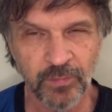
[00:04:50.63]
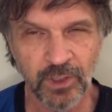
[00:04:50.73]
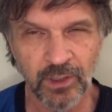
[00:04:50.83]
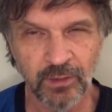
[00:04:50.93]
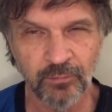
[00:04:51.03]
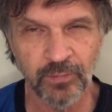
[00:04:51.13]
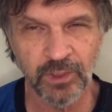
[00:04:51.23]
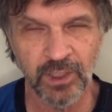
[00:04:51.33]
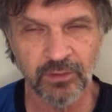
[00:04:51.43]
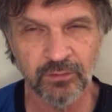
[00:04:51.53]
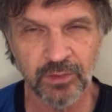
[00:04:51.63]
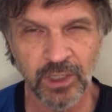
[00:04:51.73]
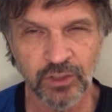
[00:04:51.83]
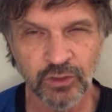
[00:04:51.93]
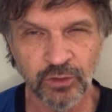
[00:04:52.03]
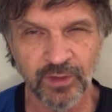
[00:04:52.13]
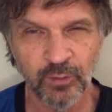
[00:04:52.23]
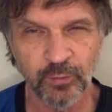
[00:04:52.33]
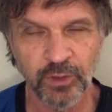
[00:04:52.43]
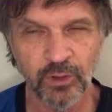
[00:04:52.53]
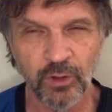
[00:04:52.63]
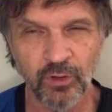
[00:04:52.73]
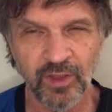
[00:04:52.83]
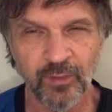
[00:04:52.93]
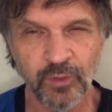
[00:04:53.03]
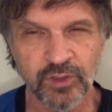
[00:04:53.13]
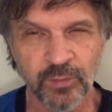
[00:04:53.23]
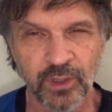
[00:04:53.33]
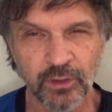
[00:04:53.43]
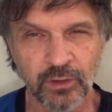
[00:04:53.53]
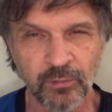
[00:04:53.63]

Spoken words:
Not sure that would be all that much better.